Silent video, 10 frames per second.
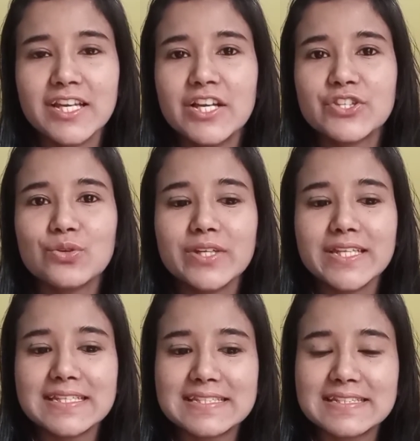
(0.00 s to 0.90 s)
So
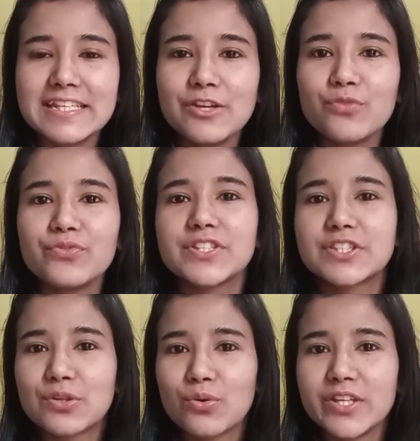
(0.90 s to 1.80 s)
instead of
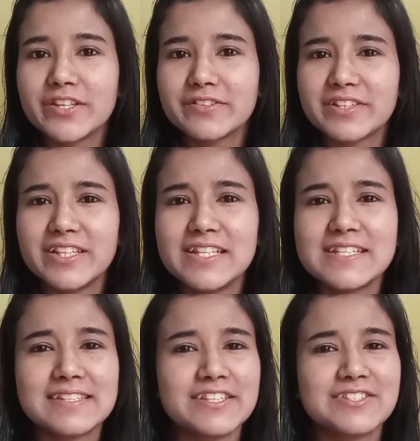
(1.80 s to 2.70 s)
scrolling
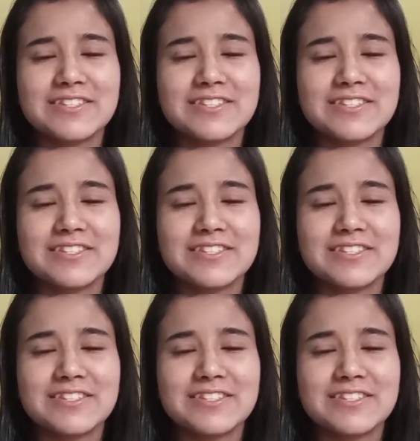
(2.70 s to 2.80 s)
reels and